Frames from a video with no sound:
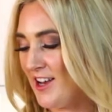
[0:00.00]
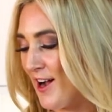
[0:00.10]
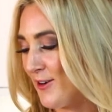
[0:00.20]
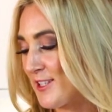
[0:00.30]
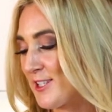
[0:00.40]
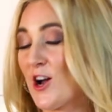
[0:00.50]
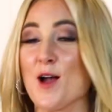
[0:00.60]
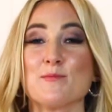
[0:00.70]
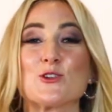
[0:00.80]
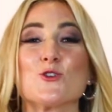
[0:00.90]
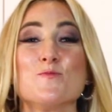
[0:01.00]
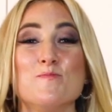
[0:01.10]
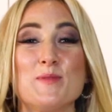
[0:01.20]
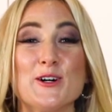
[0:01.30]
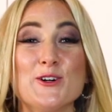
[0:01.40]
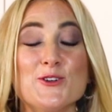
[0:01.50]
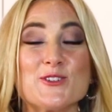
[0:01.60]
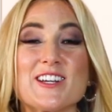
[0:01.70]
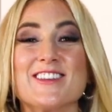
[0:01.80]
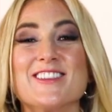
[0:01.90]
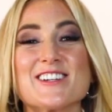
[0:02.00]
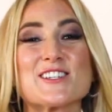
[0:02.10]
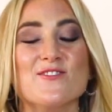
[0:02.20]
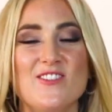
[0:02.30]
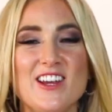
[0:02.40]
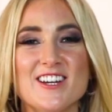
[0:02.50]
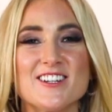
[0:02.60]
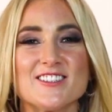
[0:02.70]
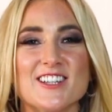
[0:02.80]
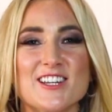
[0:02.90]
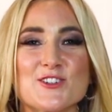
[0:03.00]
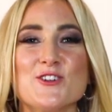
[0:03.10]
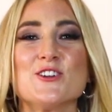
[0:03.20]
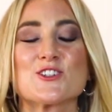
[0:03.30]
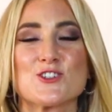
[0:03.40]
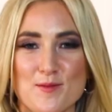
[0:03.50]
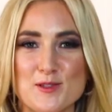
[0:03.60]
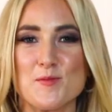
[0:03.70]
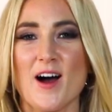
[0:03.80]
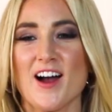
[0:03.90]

Now it's time to build this vegan lentil shepherd's